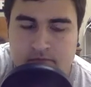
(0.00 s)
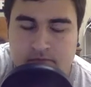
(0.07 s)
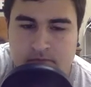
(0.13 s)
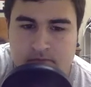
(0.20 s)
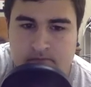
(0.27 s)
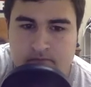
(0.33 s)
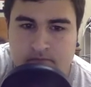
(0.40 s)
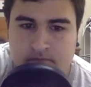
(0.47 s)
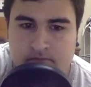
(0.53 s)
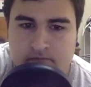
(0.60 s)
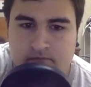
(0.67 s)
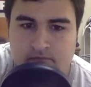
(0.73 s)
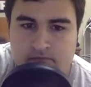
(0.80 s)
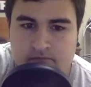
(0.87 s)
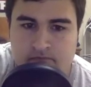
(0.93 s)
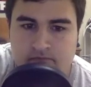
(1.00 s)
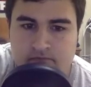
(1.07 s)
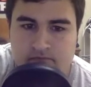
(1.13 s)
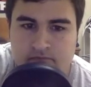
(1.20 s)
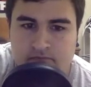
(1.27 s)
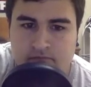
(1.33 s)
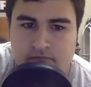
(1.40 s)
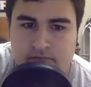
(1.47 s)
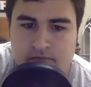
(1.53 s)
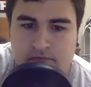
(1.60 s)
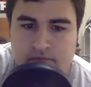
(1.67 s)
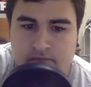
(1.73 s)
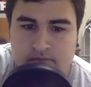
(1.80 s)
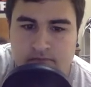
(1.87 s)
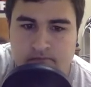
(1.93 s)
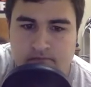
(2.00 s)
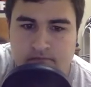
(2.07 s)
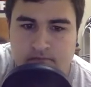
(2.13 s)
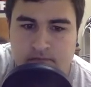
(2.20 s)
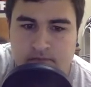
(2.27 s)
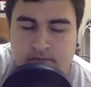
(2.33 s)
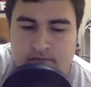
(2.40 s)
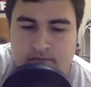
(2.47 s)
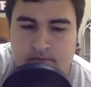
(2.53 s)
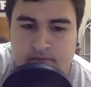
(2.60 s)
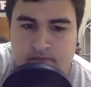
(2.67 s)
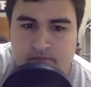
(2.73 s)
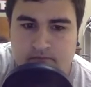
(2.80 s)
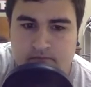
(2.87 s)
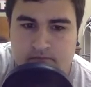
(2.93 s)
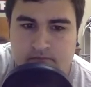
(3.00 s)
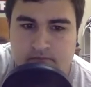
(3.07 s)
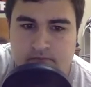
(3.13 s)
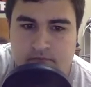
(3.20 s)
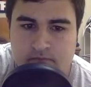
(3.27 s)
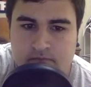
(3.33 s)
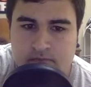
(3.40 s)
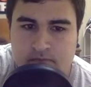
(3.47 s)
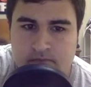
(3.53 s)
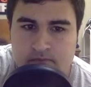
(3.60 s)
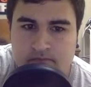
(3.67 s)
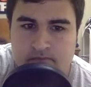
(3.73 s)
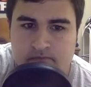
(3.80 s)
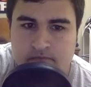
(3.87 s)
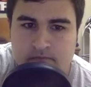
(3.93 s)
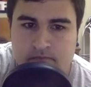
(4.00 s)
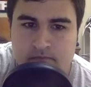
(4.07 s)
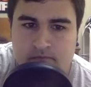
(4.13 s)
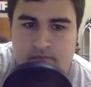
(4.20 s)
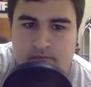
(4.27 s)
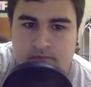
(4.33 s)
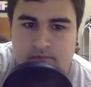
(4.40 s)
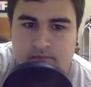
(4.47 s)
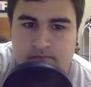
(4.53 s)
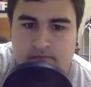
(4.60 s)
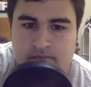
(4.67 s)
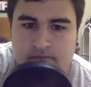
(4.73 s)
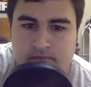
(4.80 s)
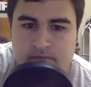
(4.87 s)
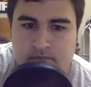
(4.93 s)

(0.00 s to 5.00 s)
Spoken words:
The person shown says nothing.